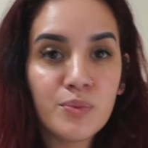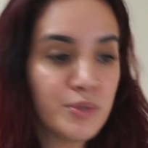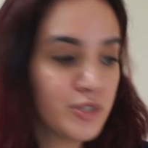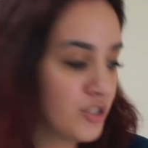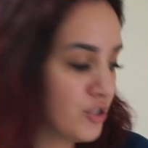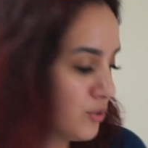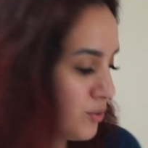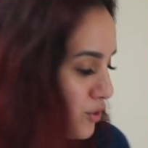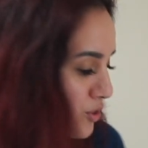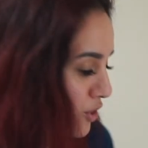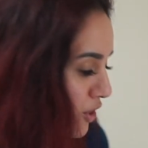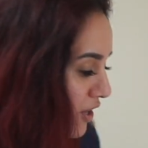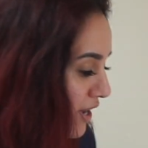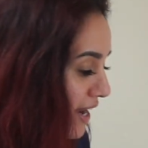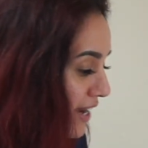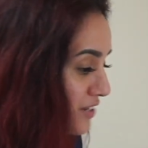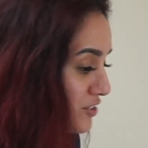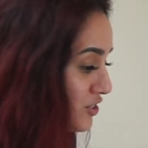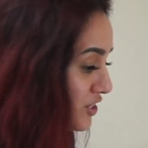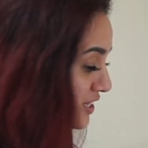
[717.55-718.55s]
which you saw.
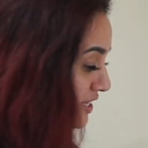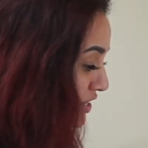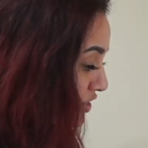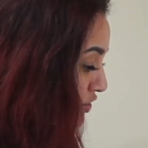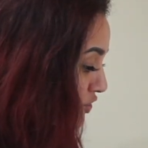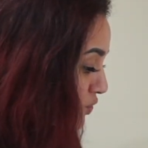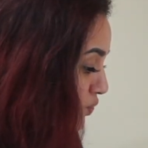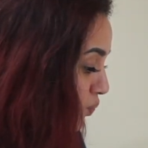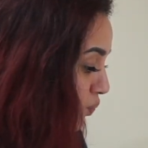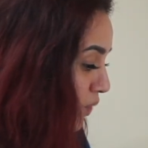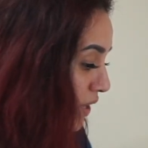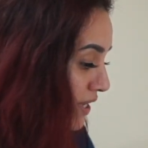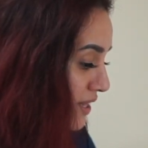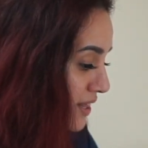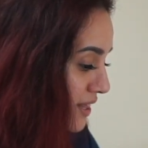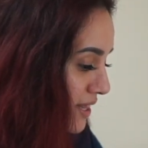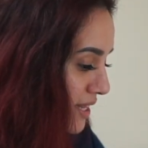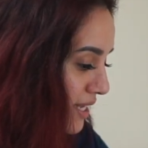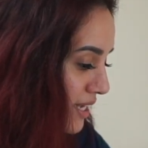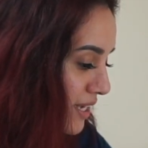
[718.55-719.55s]
Actually, there's one
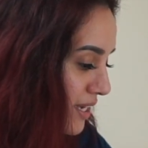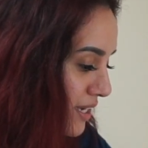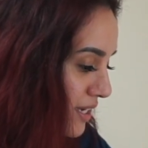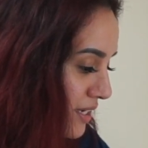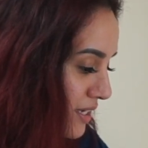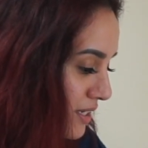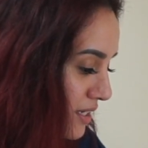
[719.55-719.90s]
thing,